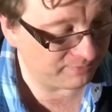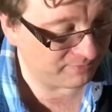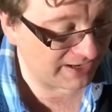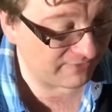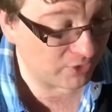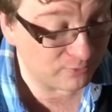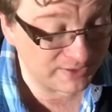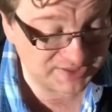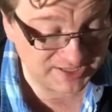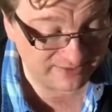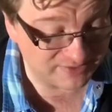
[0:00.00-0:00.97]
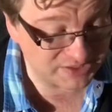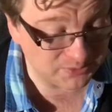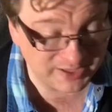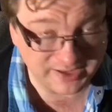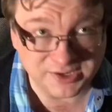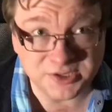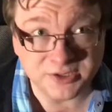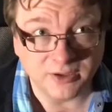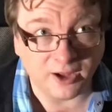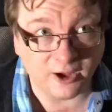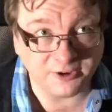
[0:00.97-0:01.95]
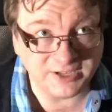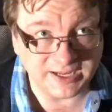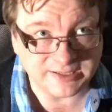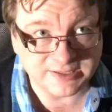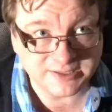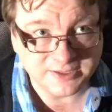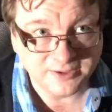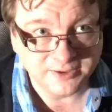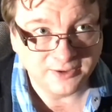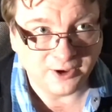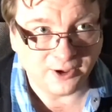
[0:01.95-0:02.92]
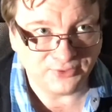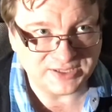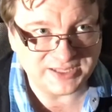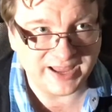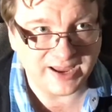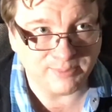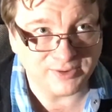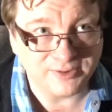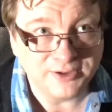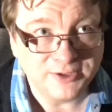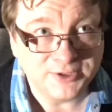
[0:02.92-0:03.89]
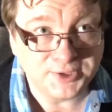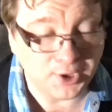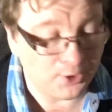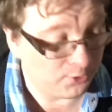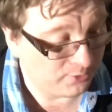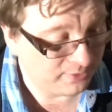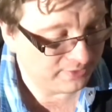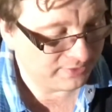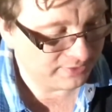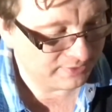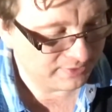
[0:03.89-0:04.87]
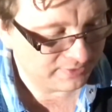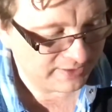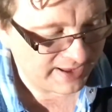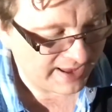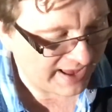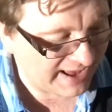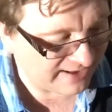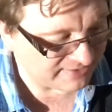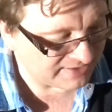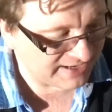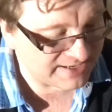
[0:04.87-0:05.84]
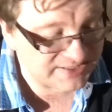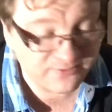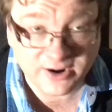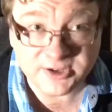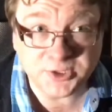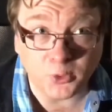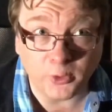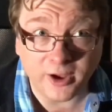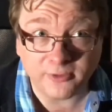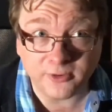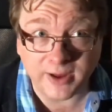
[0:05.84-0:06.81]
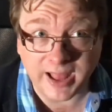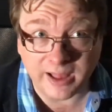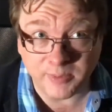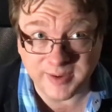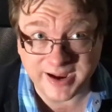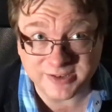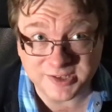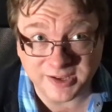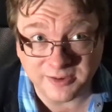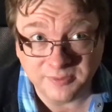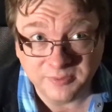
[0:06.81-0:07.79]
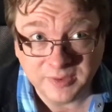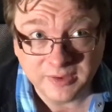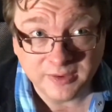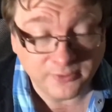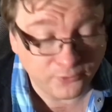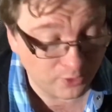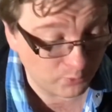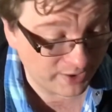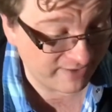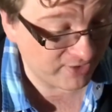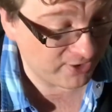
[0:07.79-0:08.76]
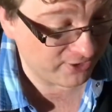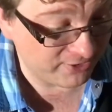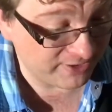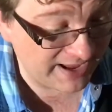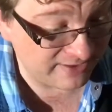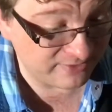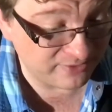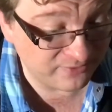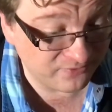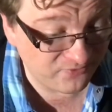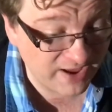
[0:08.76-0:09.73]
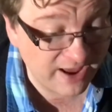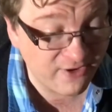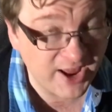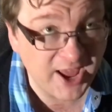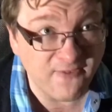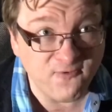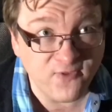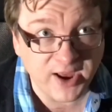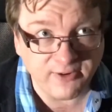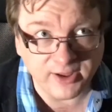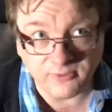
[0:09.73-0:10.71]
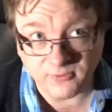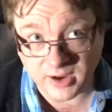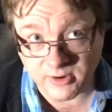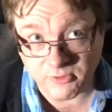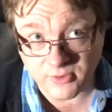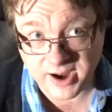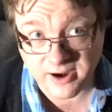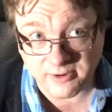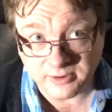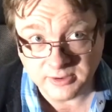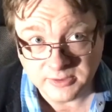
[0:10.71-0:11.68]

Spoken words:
I've only seen Swedish artists on this label. So, and it is a very sought after album actually, from what I've heard, and very, very, very rare.